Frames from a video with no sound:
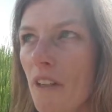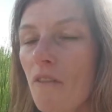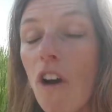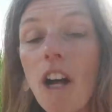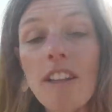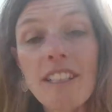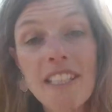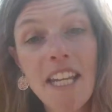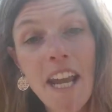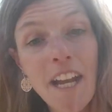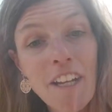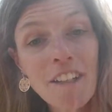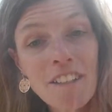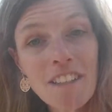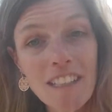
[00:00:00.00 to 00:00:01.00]

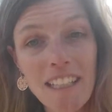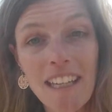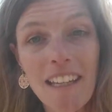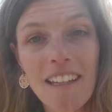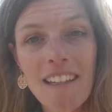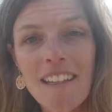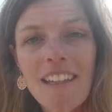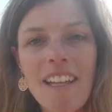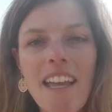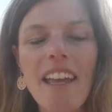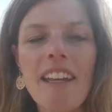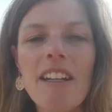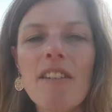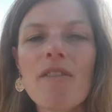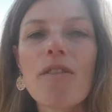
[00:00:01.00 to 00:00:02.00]
voluntarily
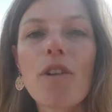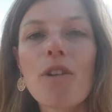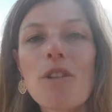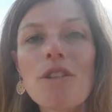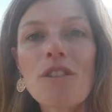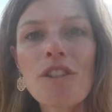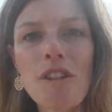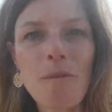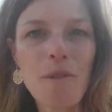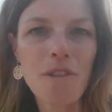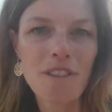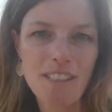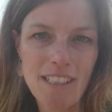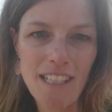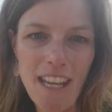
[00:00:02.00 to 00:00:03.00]
in a
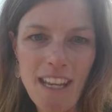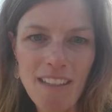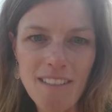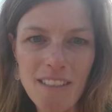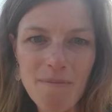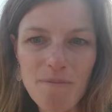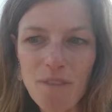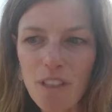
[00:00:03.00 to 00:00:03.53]
vulnerable state.